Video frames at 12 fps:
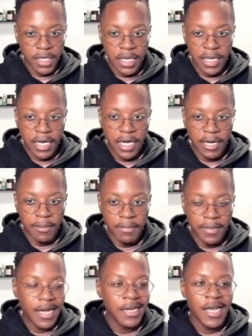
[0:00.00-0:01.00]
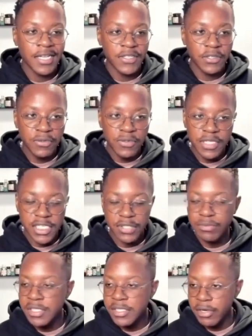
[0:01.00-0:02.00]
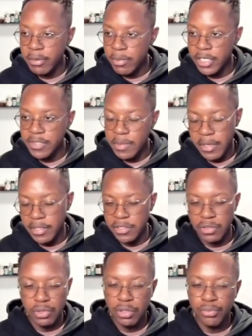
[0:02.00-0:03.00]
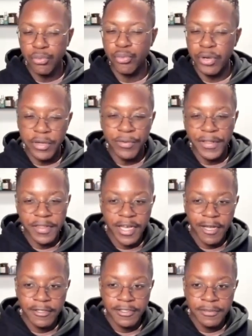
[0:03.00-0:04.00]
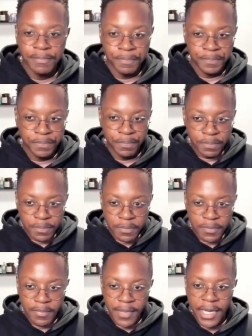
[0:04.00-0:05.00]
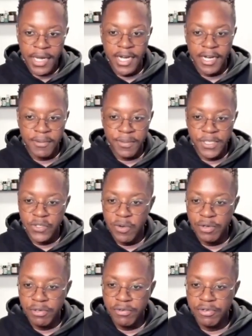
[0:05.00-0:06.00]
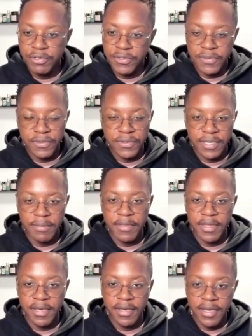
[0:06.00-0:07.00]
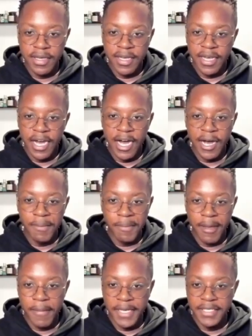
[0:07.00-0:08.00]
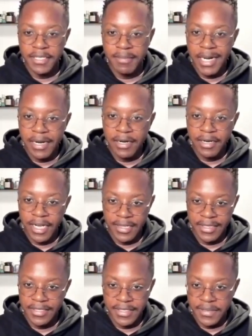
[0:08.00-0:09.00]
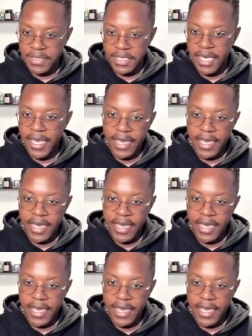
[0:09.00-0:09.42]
And as a user, it's a really terrible experience. You don't really want that. And so I want to introduce to you something that makes it better. And this is the AI